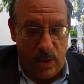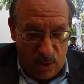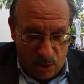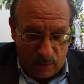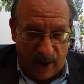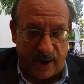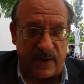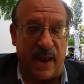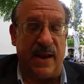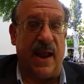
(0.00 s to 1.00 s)
Correct.
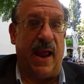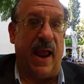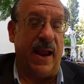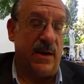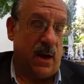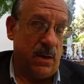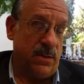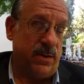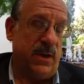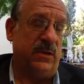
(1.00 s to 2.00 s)
And
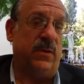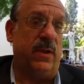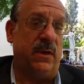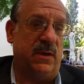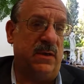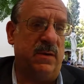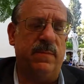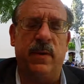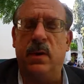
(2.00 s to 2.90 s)
under the Israeli system,